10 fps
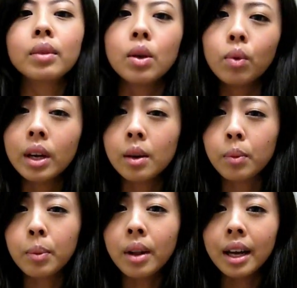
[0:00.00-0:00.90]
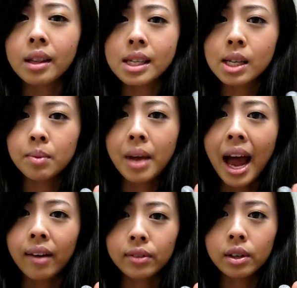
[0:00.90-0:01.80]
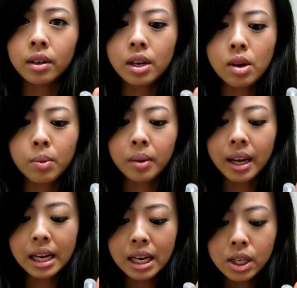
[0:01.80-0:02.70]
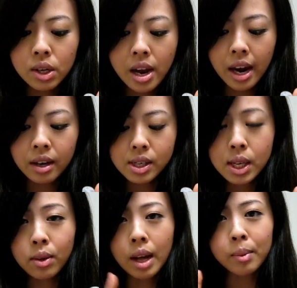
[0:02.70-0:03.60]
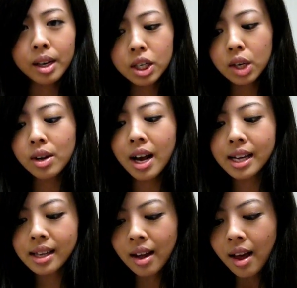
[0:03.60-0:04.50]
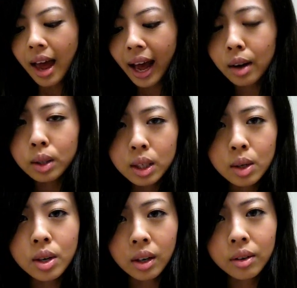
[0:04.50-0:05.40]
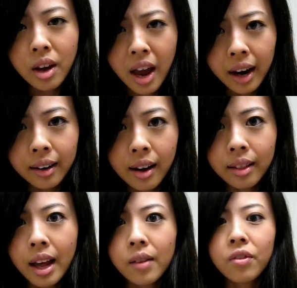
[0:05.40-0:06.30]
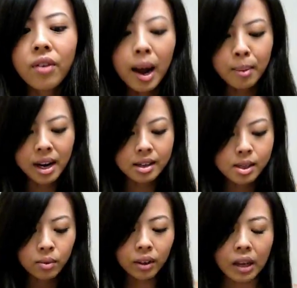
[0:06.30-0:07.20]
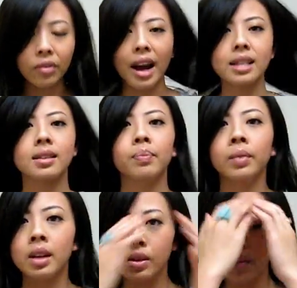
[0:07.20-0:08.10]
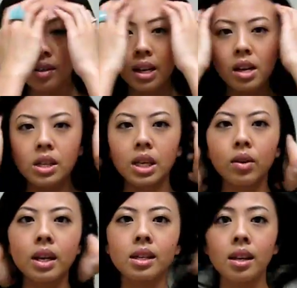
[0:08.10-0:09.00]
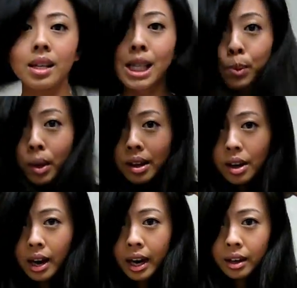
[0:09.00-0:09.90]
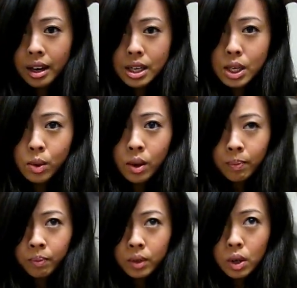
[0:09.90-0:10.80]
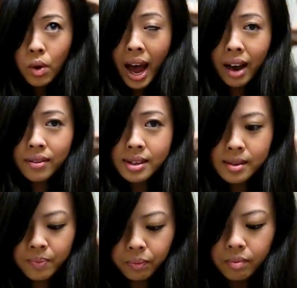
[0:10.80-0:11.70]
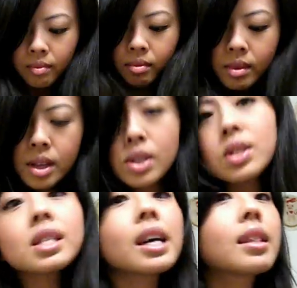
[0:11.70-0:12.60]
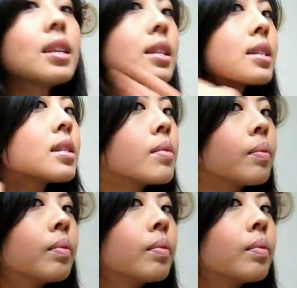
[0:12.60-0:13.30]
You want to apply the serum after you apply heat to your hair. So I'm going to show you guys how to curl your hair in like 5 minutes, really fast. First thing you do is split your hair into 2 halves, just like this.